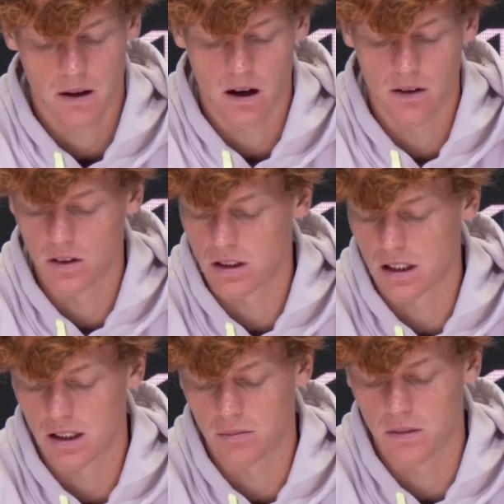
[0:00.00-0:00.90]

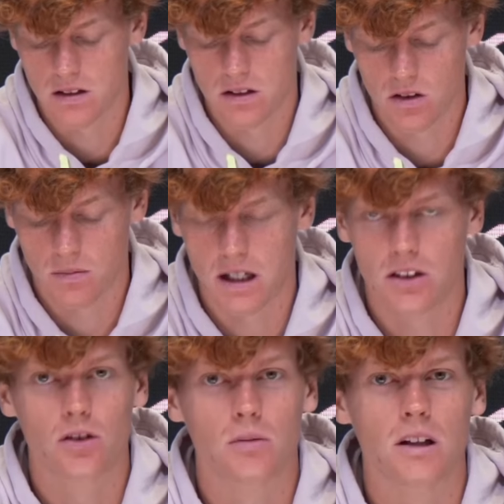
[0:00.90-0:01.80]
obviously it means so
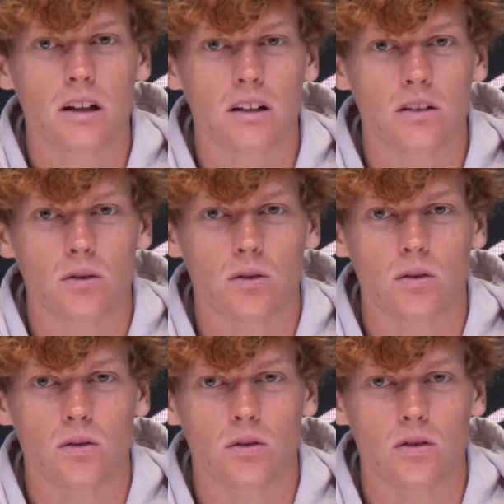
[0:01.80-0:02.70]
much to me
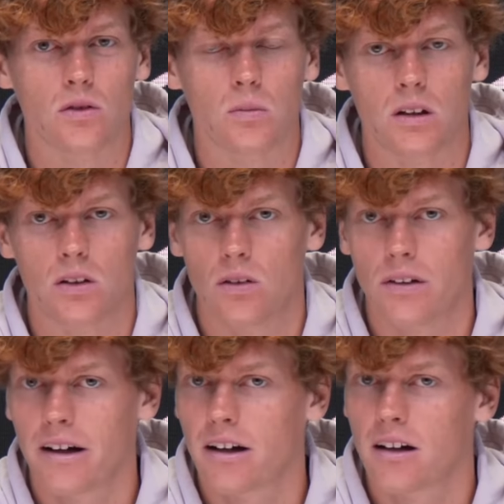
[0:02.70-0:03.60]
to beat
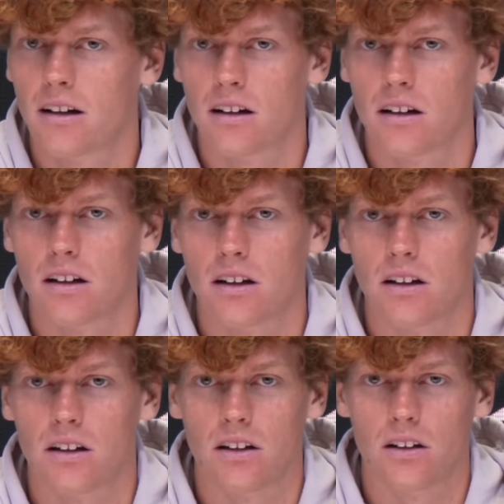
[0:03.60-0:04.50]
Novak
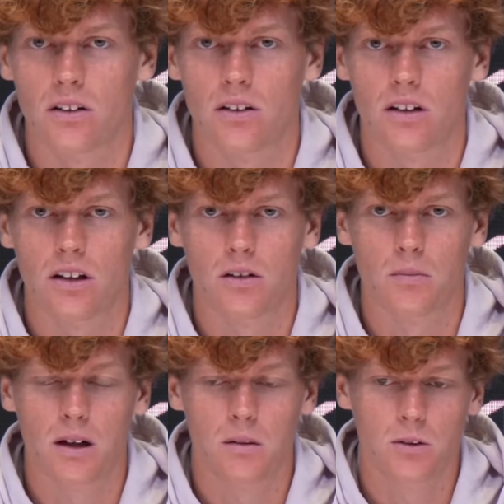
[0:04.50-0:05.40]
here
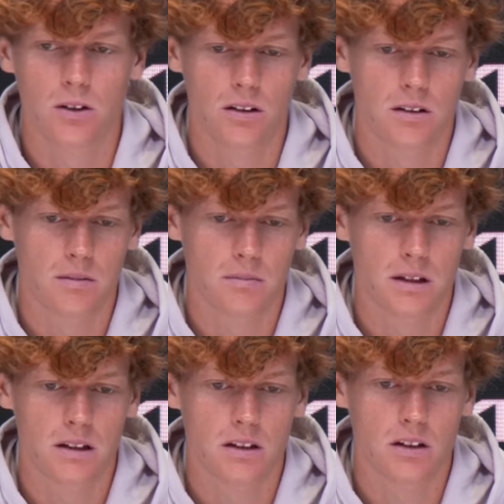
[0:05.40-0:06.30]
in Melbourne,
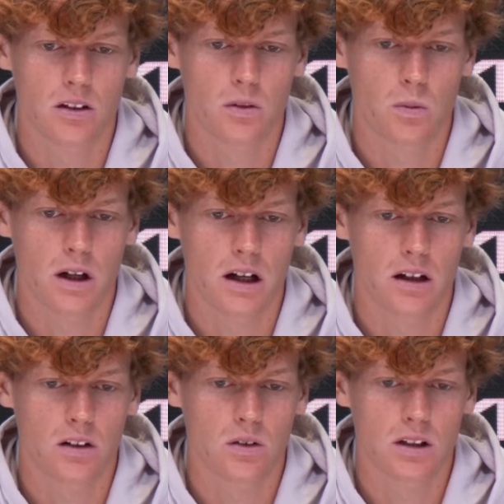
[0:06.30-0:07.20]
but in the other way
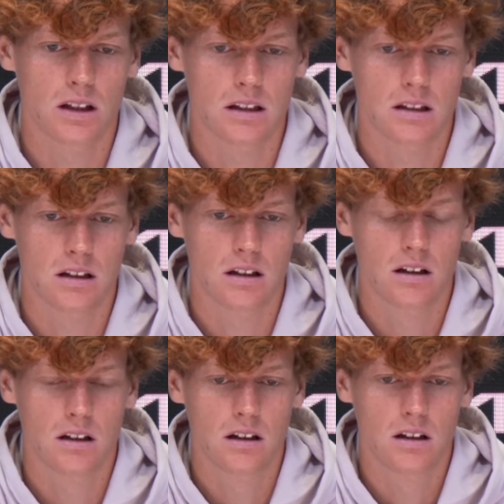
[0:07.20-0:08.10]
I know that
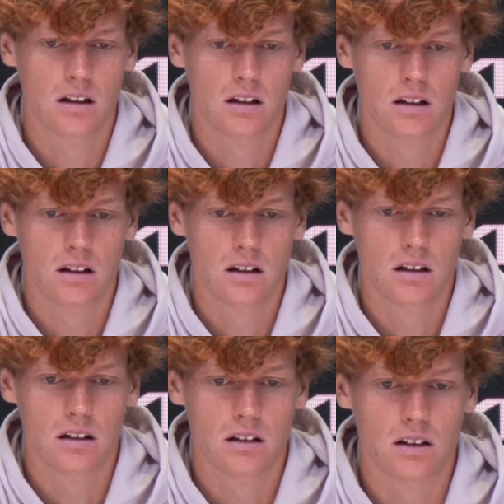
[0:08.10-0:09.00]

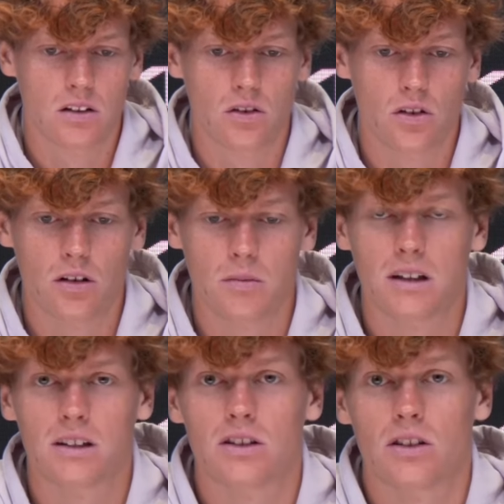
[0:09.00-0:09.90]
the
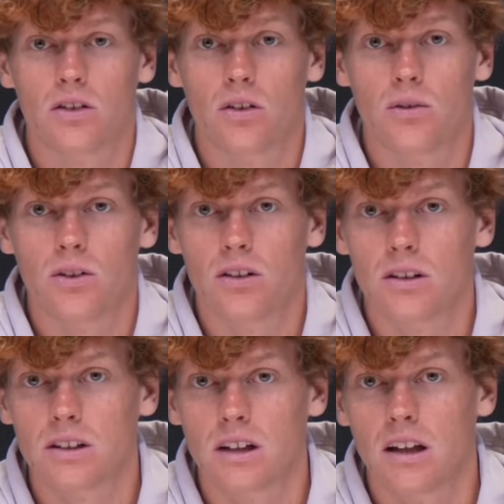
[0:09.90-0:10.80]
tournament is not over.
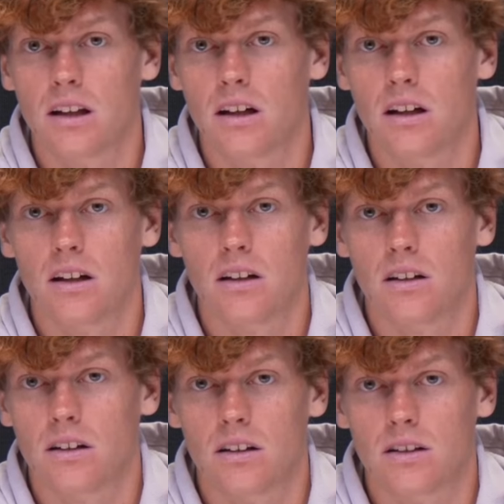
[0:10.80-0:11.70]

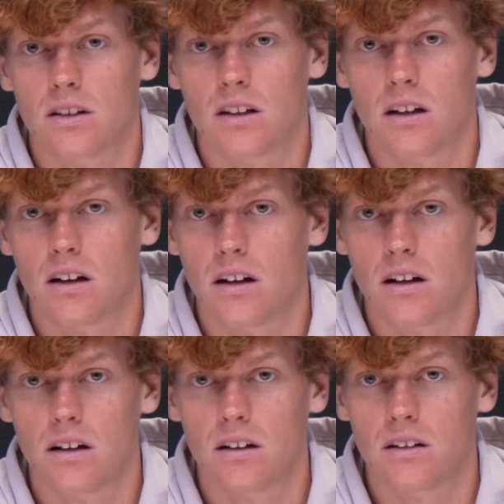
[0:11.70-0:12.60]
Sunday is
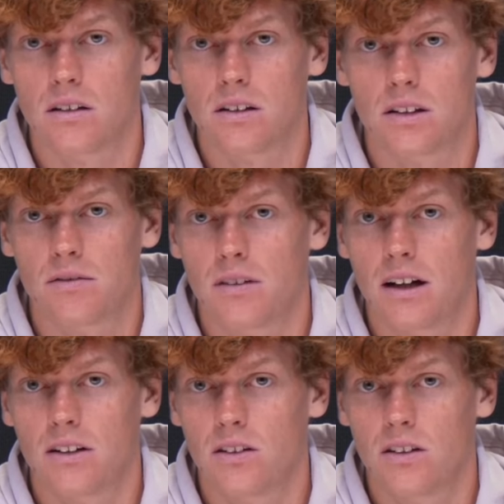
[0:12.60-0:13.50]
a
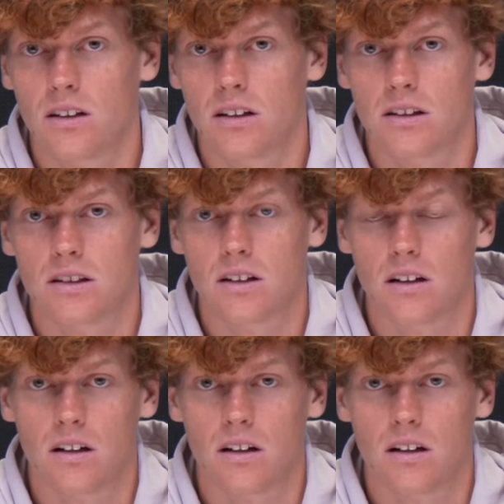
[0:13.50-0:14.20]
final. It's